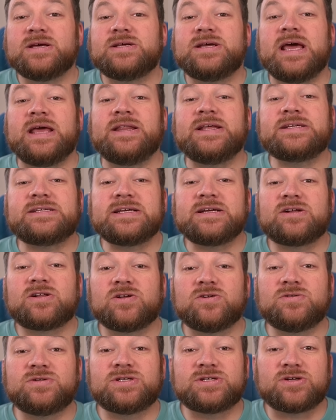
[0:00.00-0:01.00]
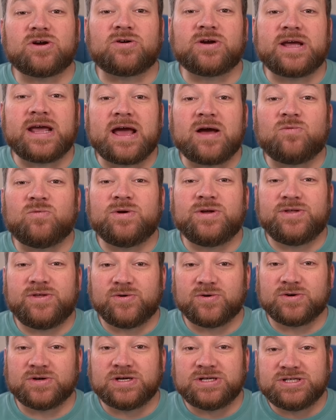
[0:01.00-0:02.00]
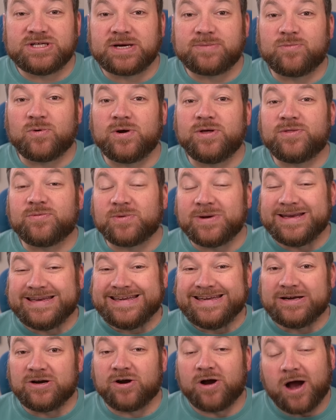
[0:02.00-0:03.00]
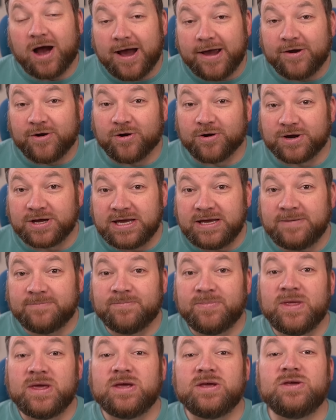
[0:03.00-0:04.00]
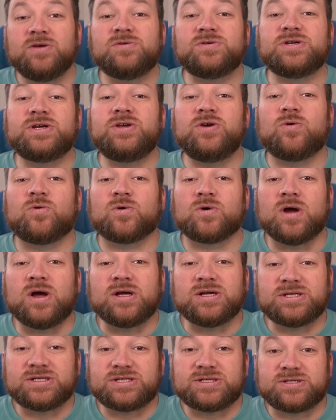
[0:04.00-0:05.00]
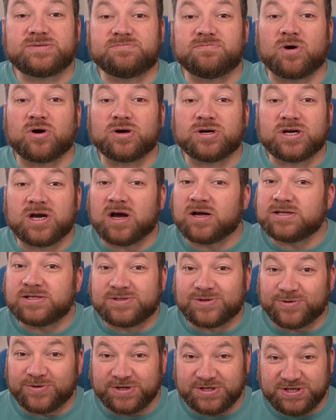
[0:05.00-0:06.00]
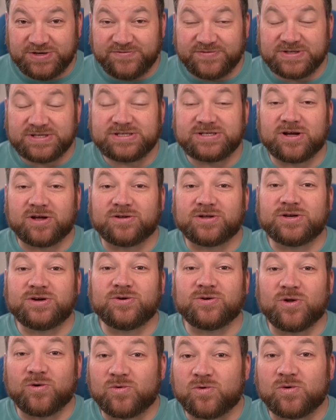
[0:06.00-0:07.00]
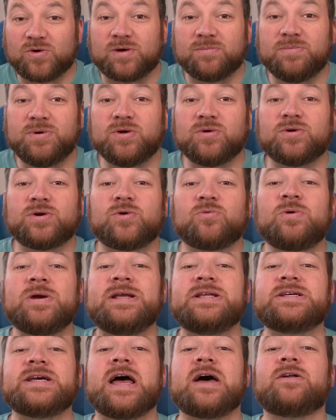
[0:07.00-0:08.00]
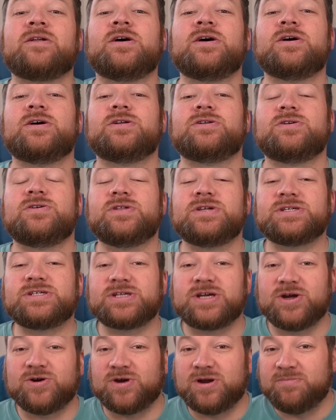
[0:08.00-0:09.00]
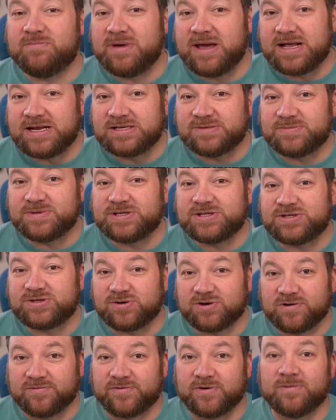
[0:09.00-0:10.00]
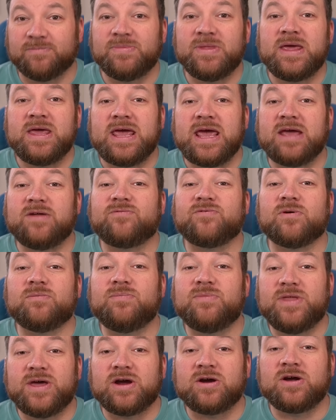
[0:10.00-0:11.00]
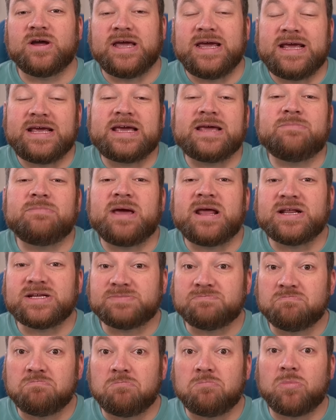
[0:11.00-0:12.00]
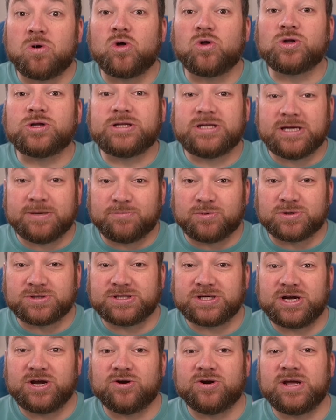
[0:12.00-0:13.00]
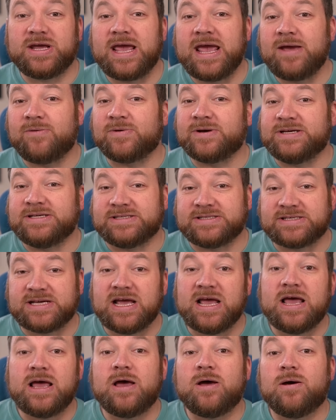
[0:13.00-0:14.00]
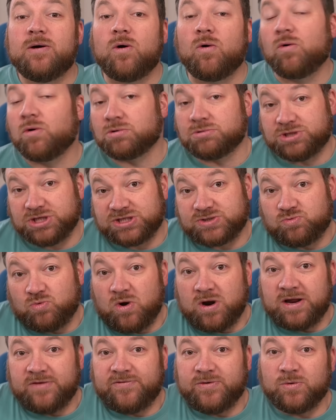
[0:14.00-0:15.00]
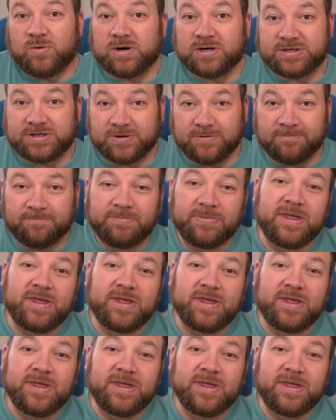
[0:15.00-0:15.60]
And this includes starting out with your Check Point 3 tier hierarchy, using your smart console that you've installed on your local computer to reach out to the security management server. And from there, it can manage multiple security gateways or just one if you wanted to.